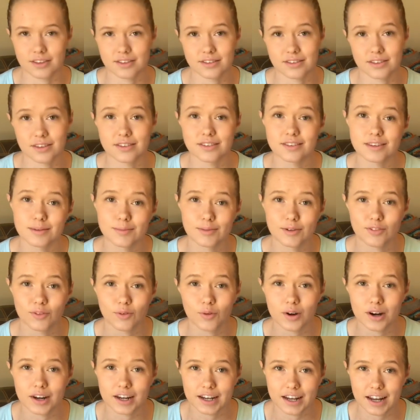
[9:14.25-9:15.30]
system of
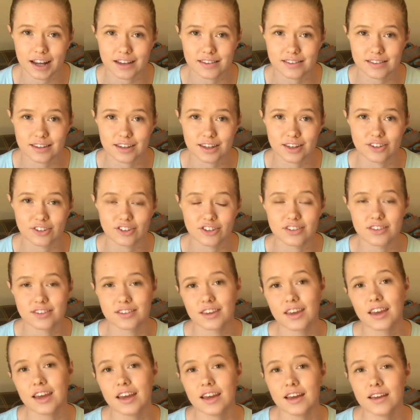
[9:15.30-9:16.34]
organizing, just
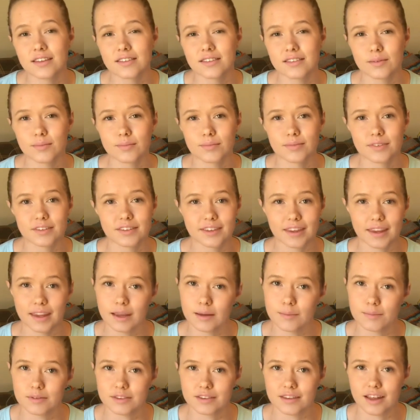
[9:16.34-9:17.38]
some
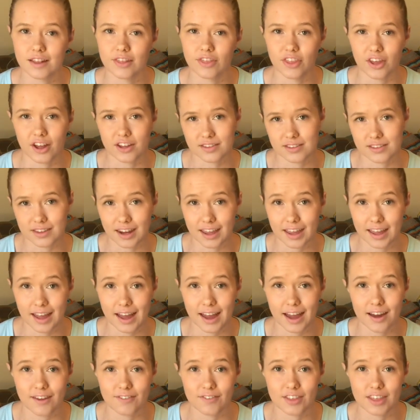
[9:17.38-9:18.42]
tips and thoughts that I
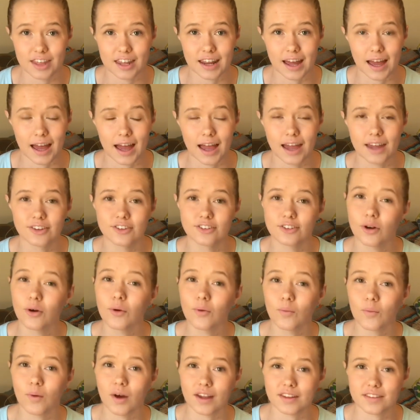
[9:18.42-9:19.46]
have that I don't
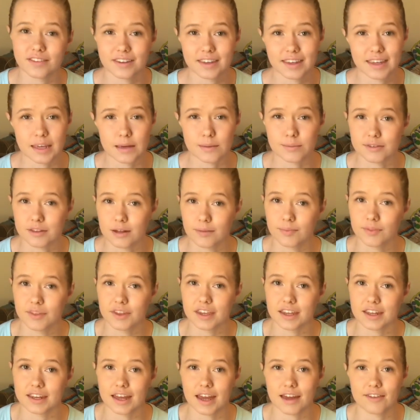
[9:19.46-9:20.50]
want to keep
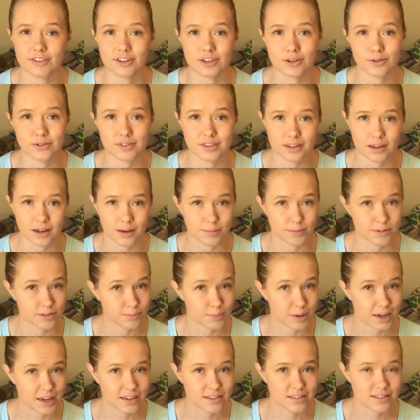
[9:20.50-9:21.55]
something and have it using up
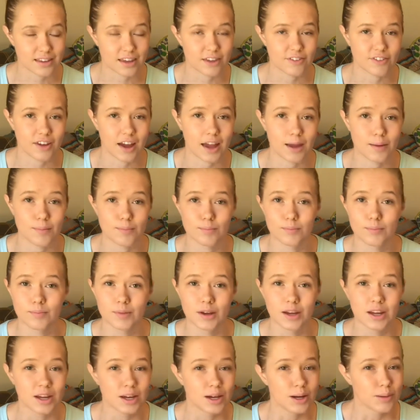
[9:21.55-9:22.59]
space if I'm
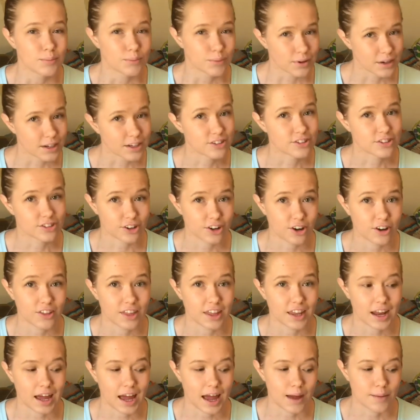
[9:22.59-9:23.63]
pretty sure
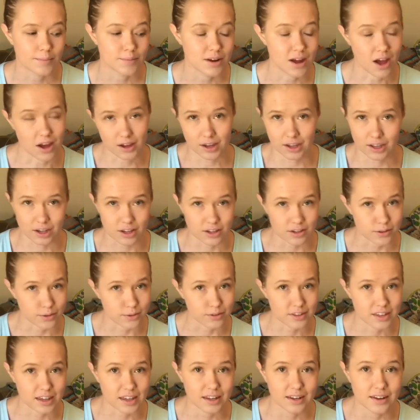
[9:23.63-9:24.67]
that I'm not going to
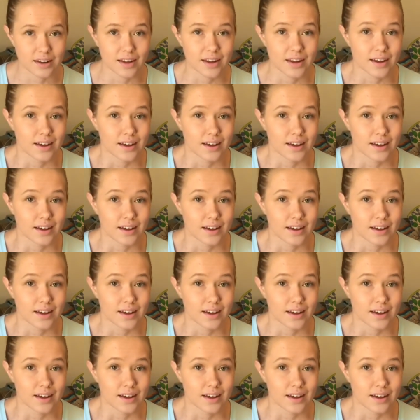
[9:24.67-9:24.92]
use it